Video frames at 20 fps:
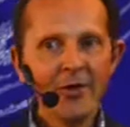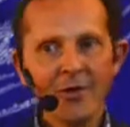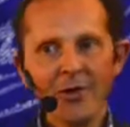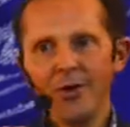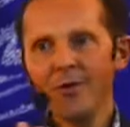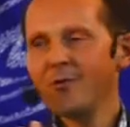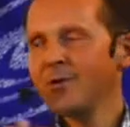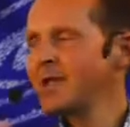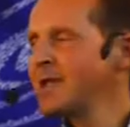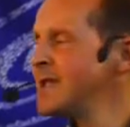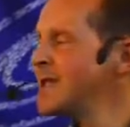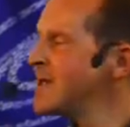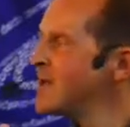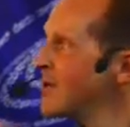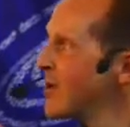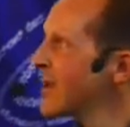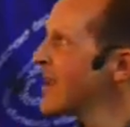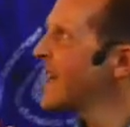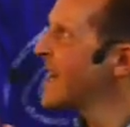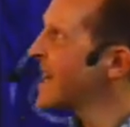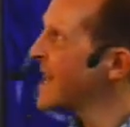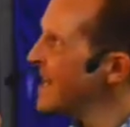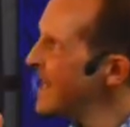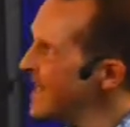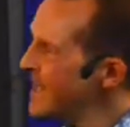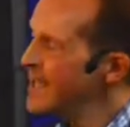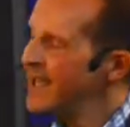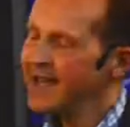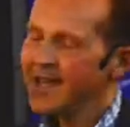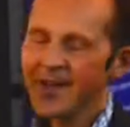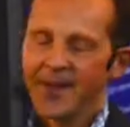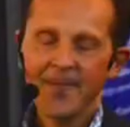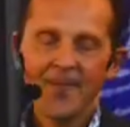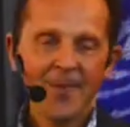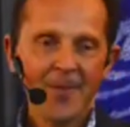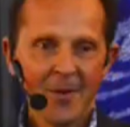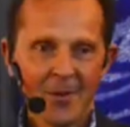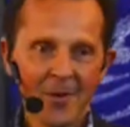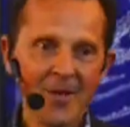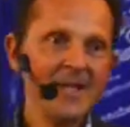curve which is not clean,
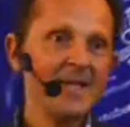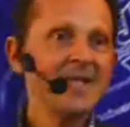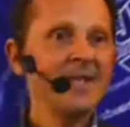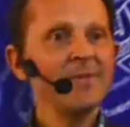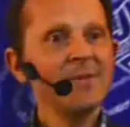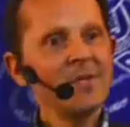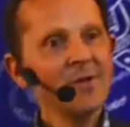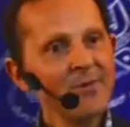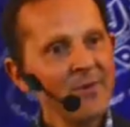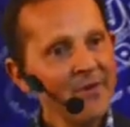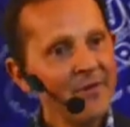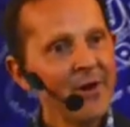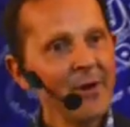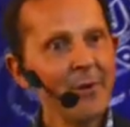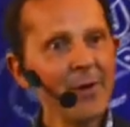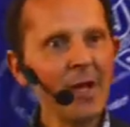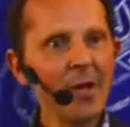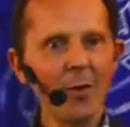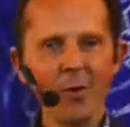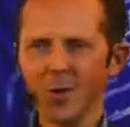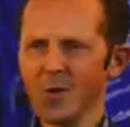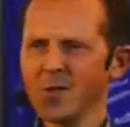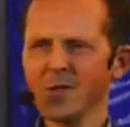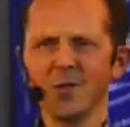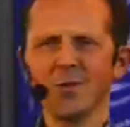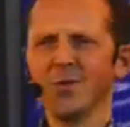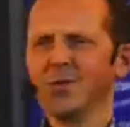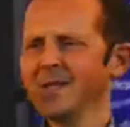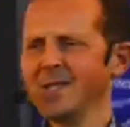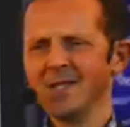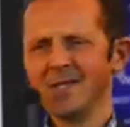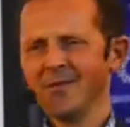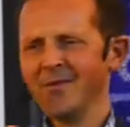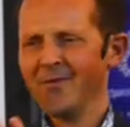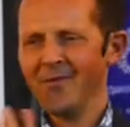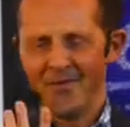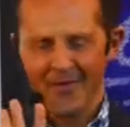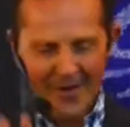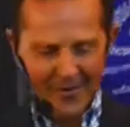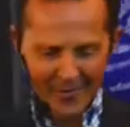but it seems to be very long. So it's a
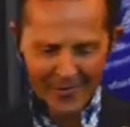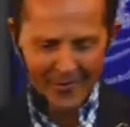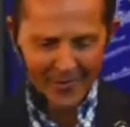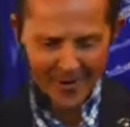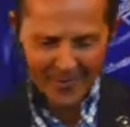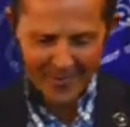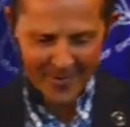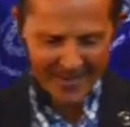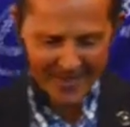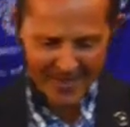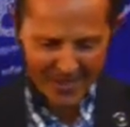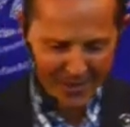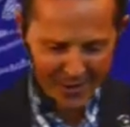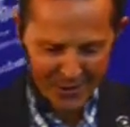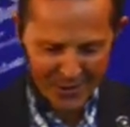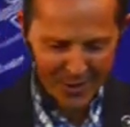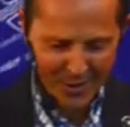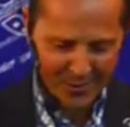very, very mysterious